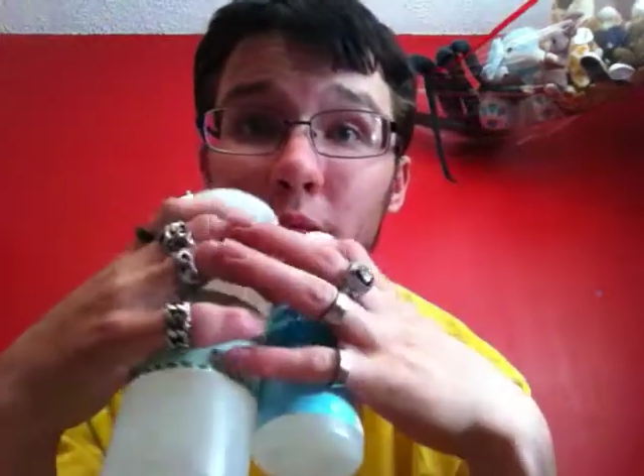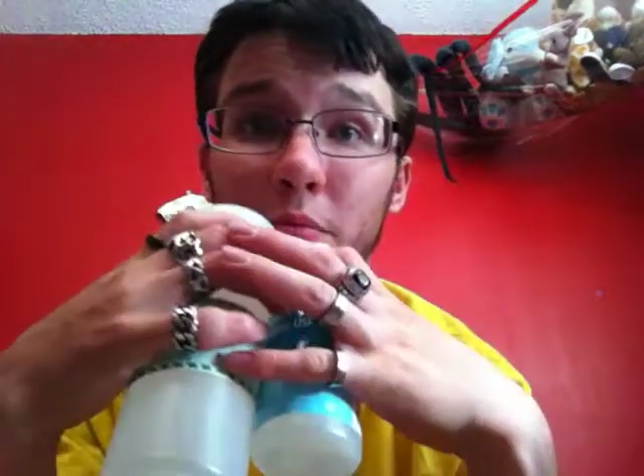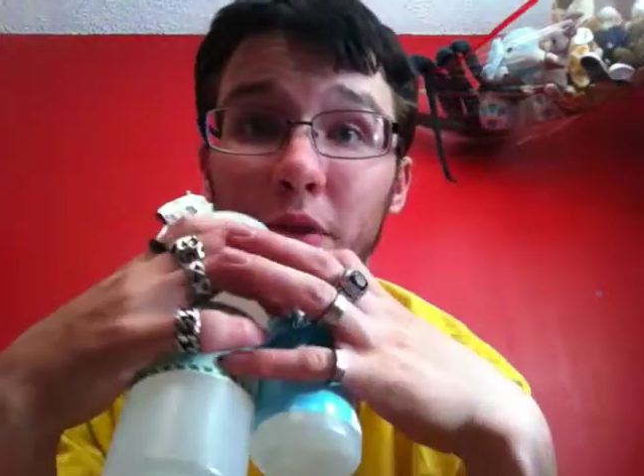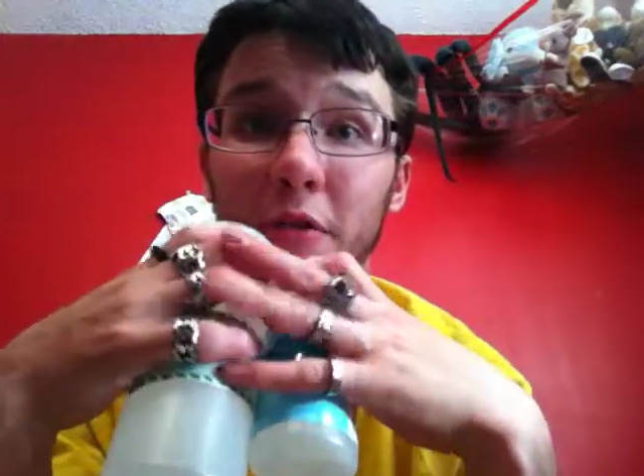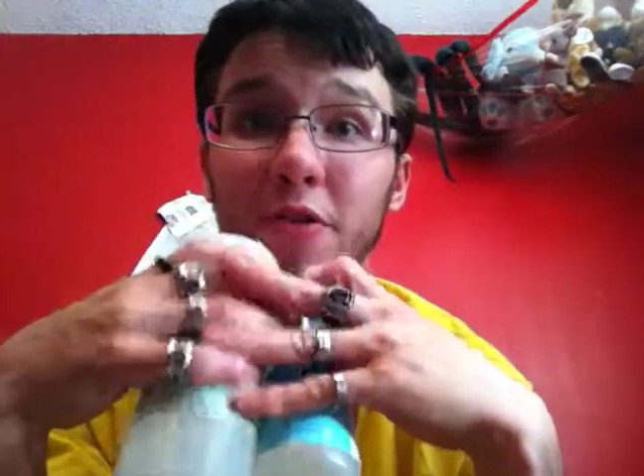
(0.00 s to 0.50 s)

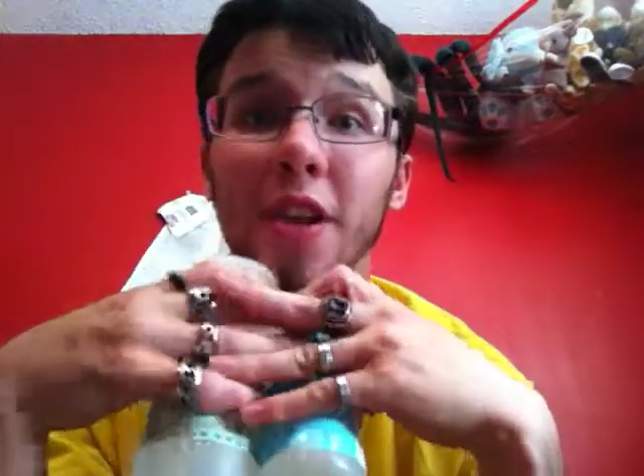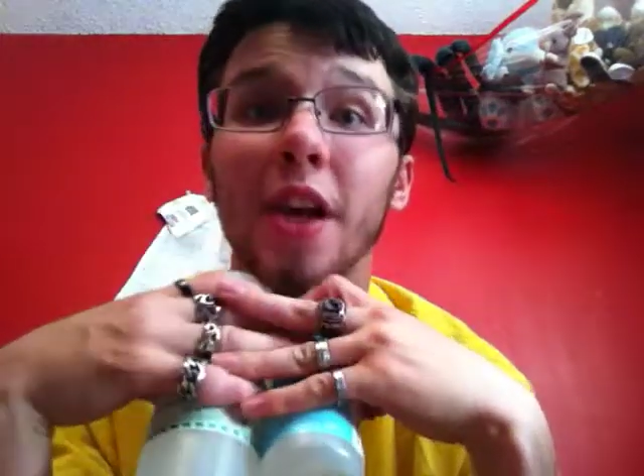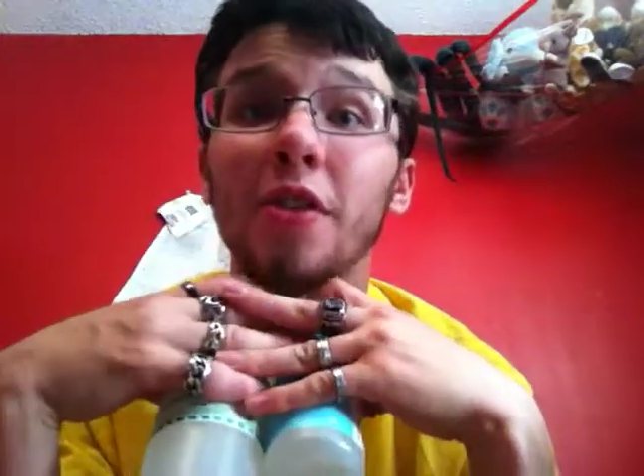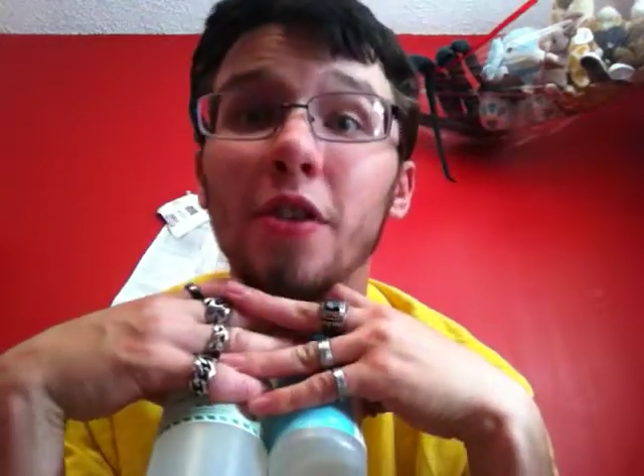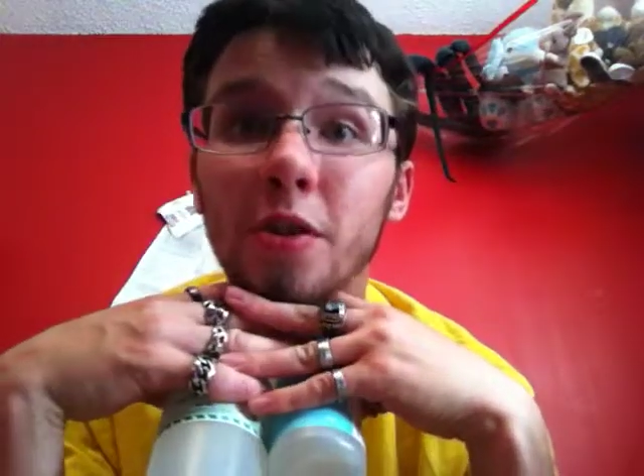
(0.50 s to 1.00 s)
put them
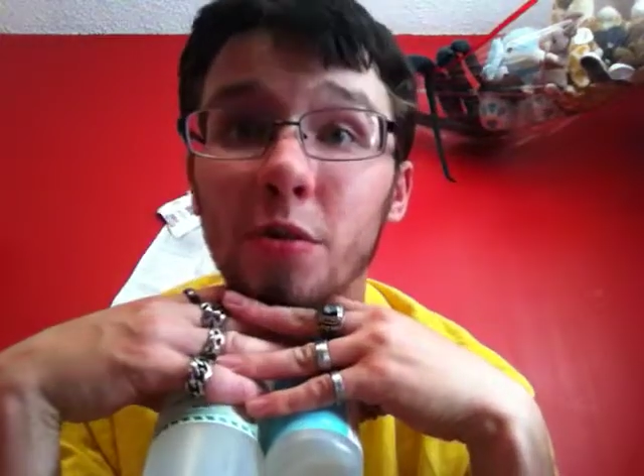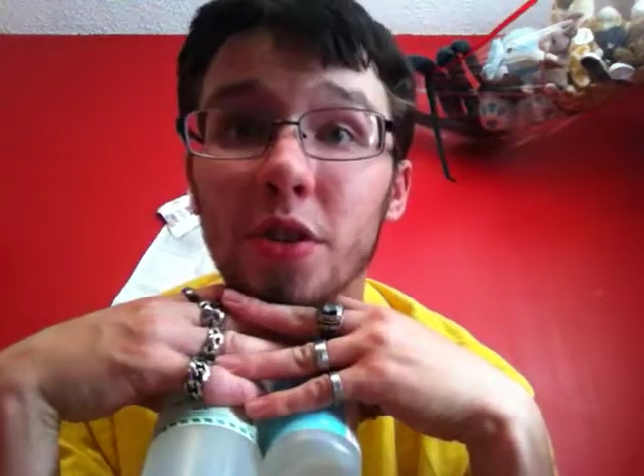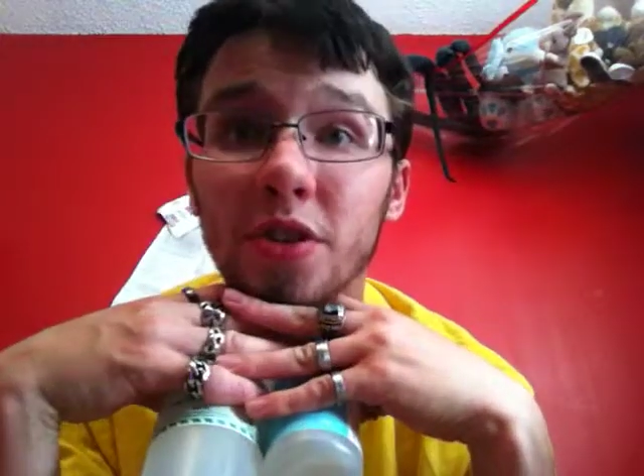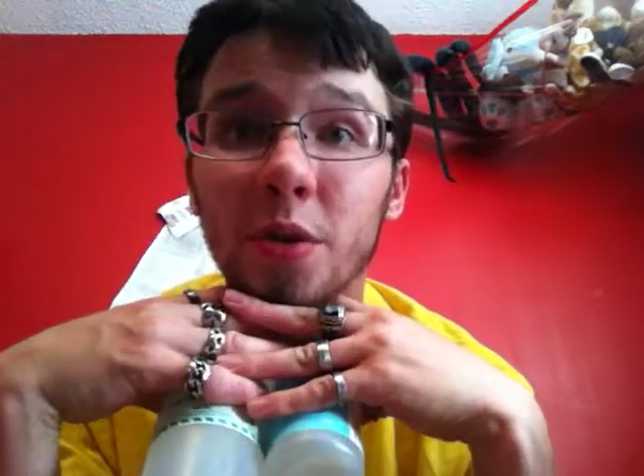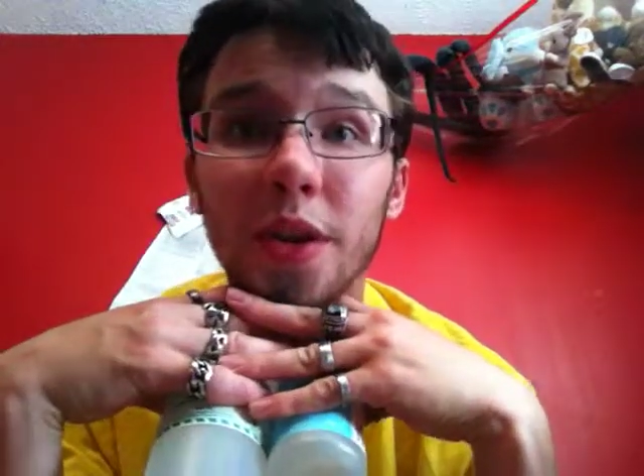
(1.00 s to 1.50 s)
together and it
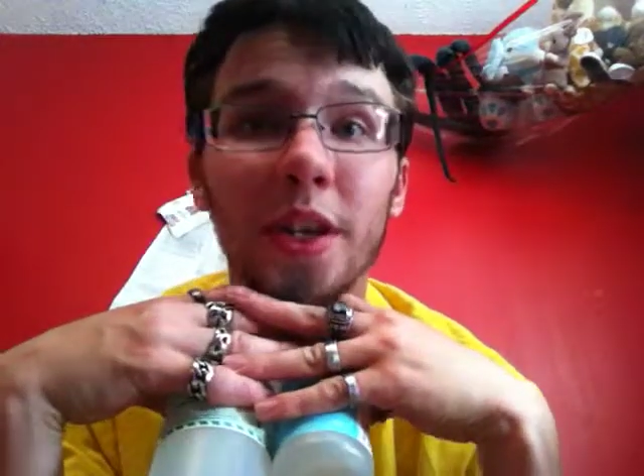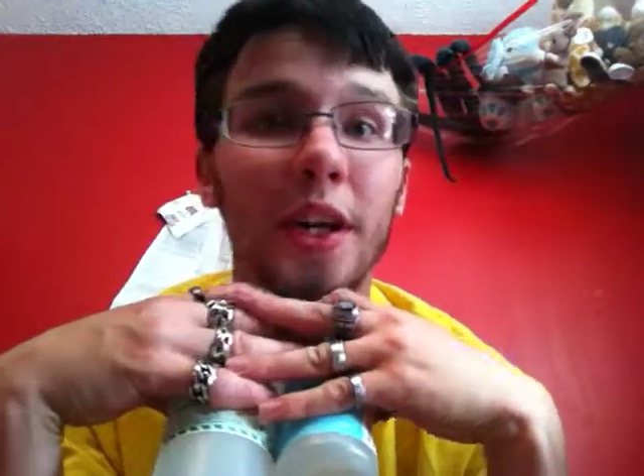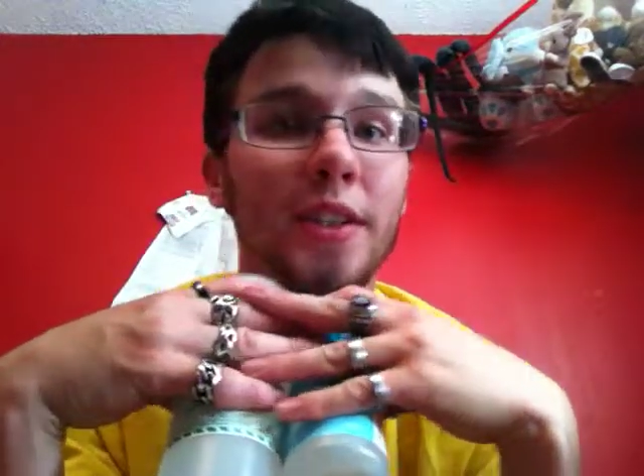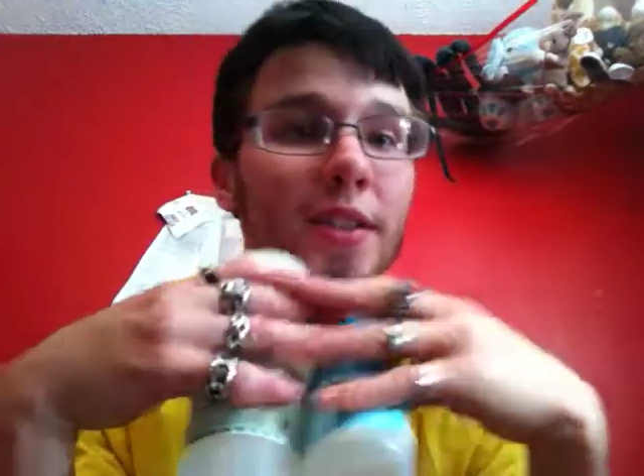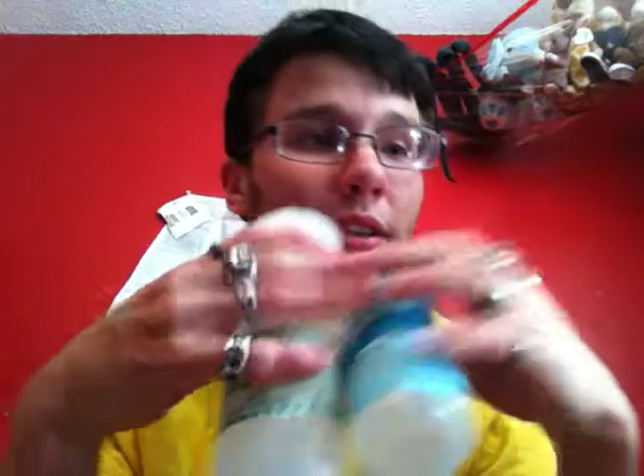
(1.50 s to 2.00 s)
works quite
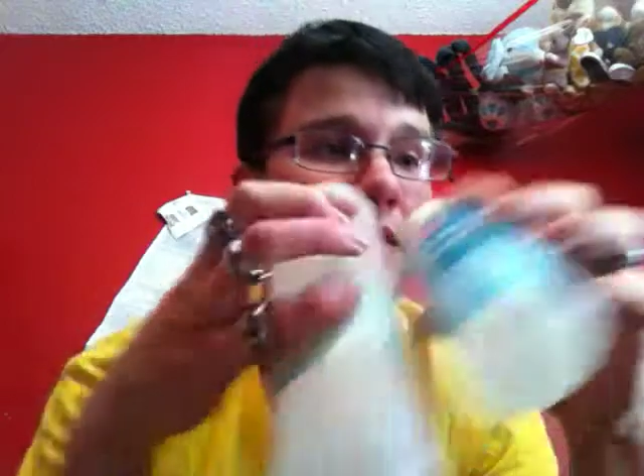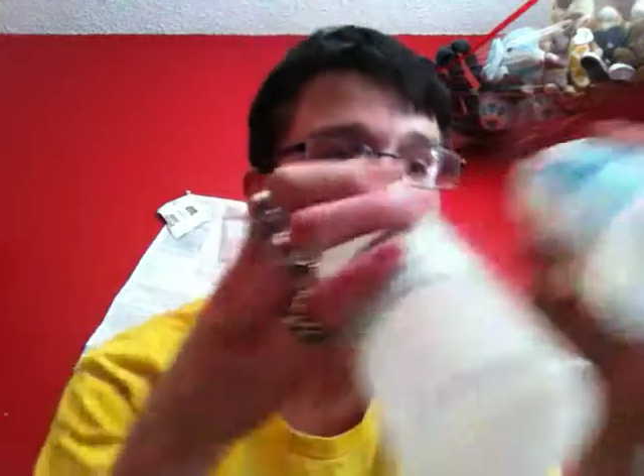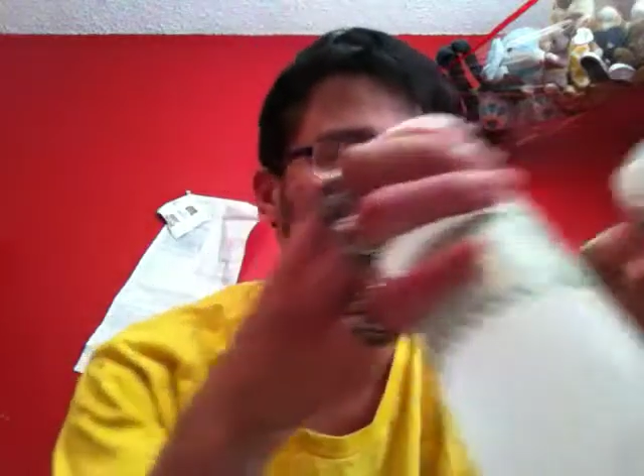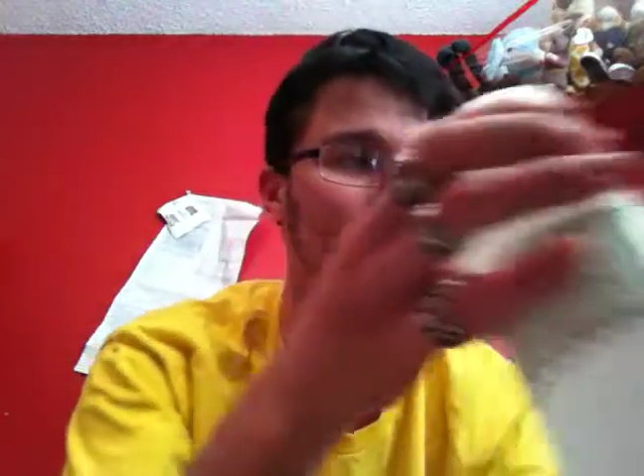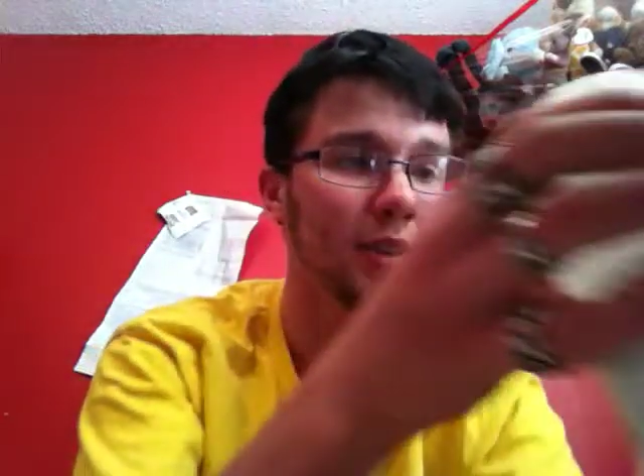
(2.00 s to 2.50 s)
nice.
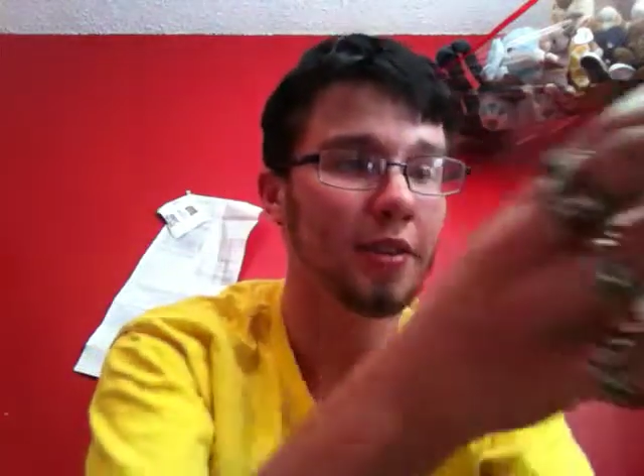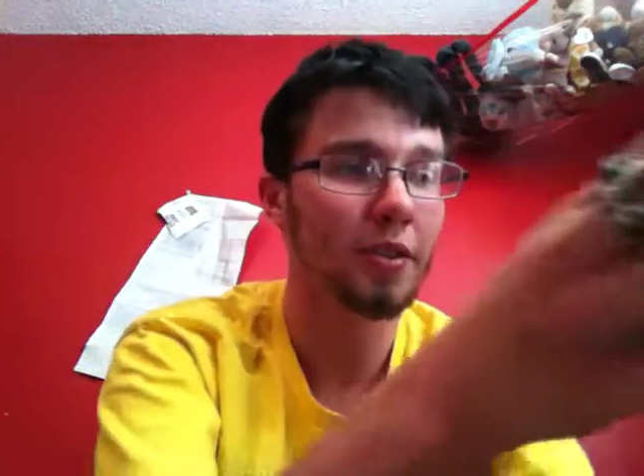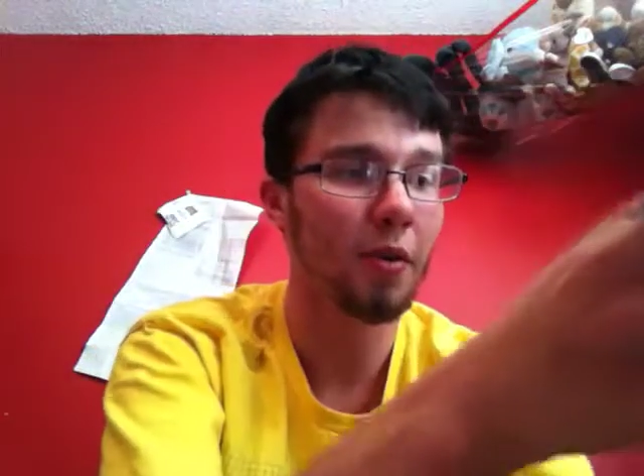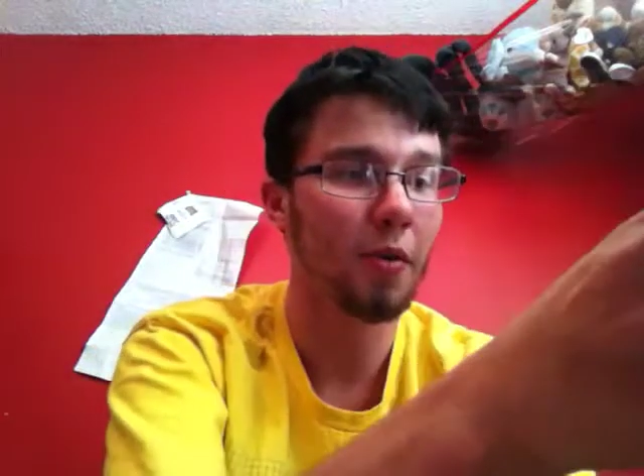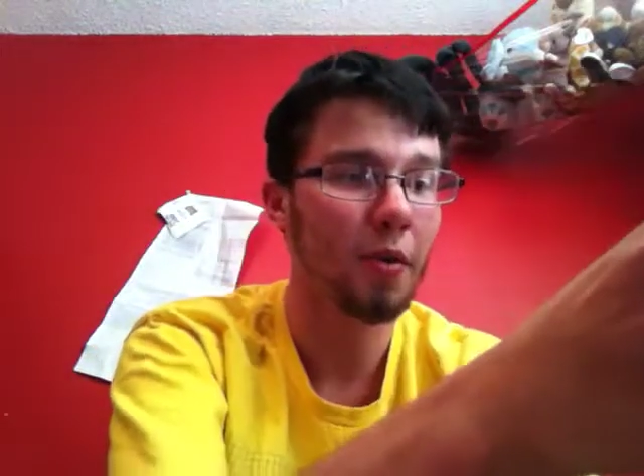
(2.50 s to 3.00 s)
So,